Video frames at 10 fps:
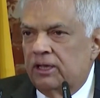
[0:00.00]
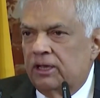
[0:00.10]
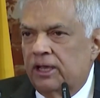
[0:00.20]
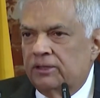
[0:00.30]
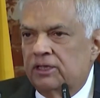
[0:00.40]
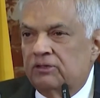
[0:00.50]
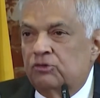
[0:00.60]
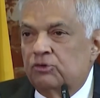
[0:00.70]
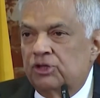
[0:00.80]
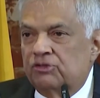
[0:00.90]
and the
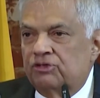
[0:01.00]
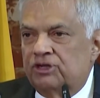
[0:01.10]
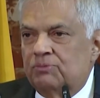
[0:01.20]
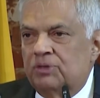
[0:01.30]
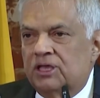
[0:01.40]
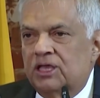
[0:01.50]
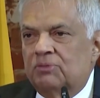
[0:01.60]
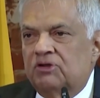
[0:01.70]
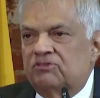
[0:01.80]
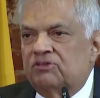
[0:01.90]
university
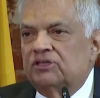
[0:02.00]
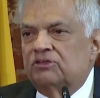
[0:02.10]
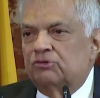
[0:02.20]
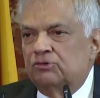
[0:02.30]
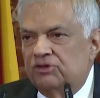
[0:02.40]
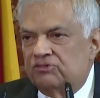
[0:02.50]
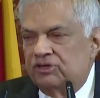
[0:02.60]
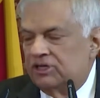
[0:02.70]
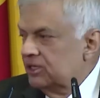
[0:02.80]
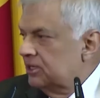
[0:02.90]
became a research
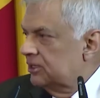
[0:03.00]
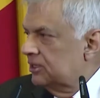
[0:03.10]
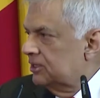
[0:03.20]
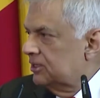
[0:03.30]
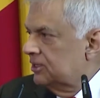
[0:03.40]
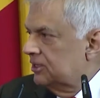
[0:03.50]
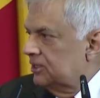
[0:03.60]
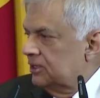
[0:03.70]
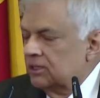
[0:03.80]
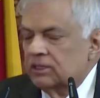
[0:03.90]
university
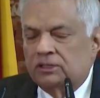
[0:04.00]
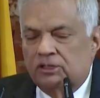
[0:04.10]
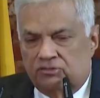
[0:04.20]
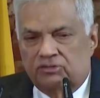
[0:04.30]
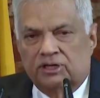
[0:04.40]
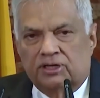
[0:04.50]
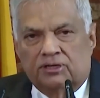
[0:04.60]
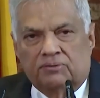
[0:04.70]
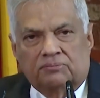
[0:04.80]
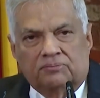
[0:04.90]
this year.
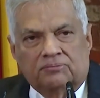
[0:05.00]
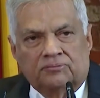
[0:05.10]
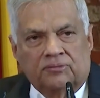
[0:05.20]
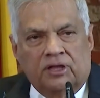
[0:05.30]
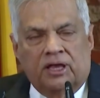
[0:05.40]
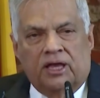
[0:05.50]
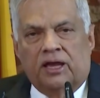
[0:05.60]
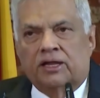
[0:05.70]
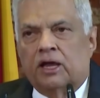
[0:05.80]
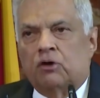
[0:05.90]

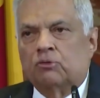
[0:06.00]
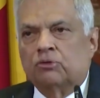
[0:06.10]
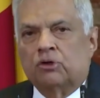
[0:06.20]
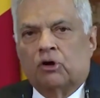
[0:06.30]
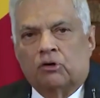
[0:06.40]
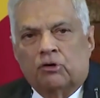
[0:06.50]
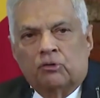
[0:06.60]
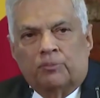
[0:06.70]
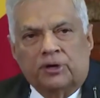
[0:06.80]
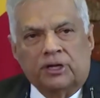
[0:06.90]
And now you are
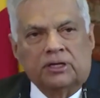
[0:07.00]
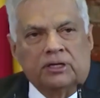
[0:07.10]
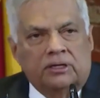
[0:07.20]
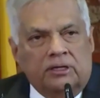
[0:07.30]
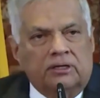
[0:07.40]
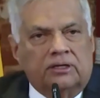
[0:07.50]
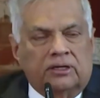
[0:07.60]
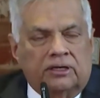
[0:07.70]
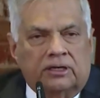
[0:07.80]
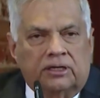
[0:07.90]
opening
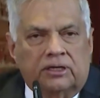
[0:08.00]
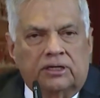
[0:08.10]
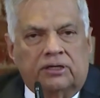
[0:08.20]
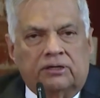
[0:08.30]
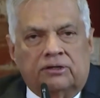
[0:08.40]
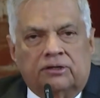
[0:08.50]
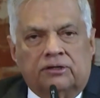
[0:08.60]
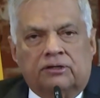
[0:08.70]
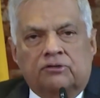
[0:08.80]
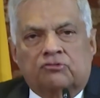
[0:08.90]
a
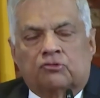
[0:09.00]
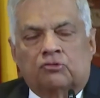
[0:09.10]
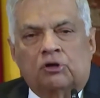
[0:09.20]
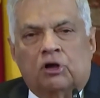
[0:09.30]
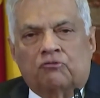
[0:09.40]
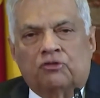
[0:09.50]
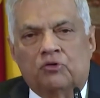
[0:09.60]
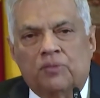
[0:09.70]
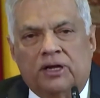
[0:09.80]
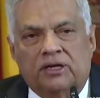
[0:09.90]
School of
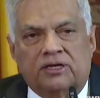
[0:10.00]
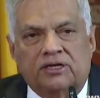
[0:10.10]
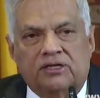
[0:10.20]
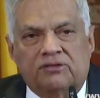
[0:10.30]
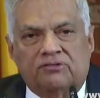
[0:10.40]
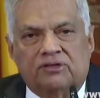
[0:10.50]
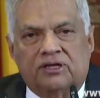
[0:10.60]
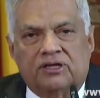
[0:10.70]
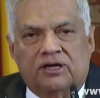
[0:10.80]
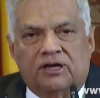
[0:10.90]
Humanities,
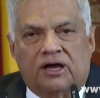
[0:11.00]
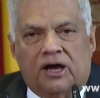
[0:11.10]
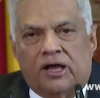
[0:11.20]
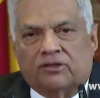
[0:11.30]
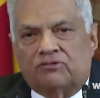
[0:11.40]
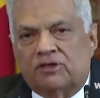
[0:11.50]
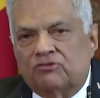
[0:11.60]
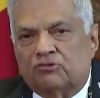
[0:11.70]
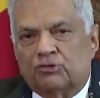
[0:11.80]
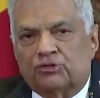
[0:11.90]
Arts
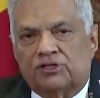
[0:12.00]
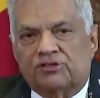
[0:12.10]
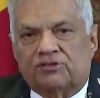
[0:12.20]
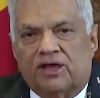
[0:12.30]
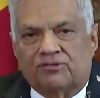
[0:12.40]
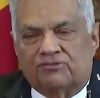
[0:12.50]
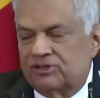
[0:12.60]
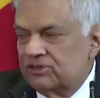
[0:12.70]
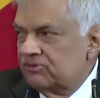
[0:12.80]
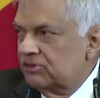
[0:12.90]
and Social
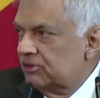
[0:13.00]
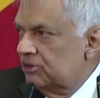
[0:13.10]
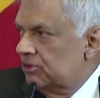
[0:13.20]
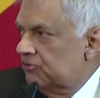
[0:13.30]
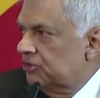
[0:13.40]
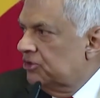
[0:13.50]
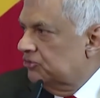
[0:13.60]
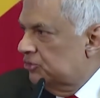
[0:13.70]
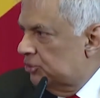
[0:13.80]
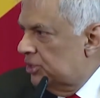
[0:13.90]
Sciences, which is
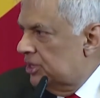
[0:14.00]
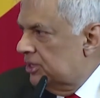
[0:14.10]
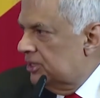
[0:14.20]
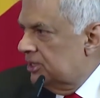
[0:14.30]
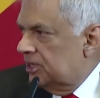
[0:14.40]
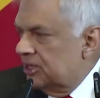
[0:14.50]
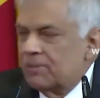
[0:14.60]
good. A